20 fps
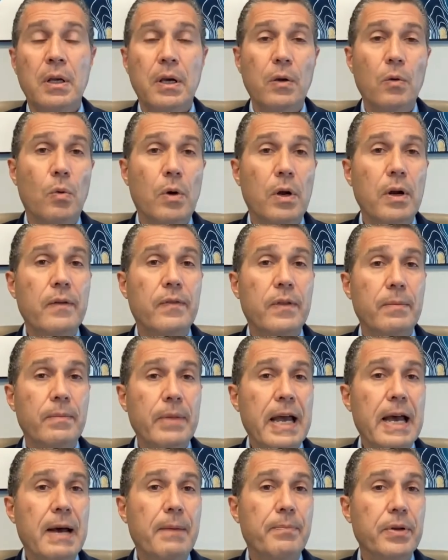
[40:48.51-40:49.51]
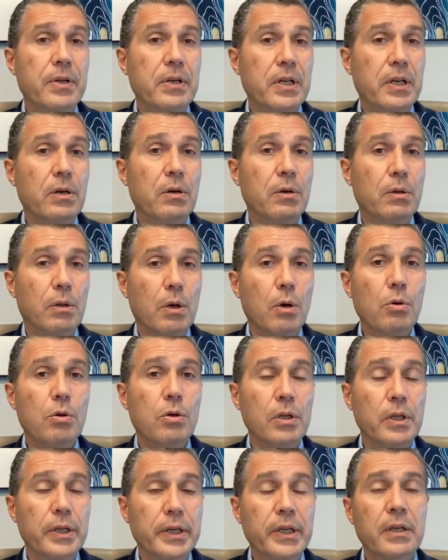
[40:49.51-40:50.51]
and one of them happened here
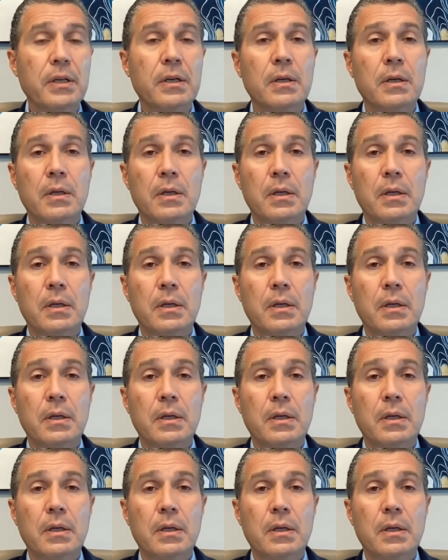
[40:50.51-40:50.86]
locally.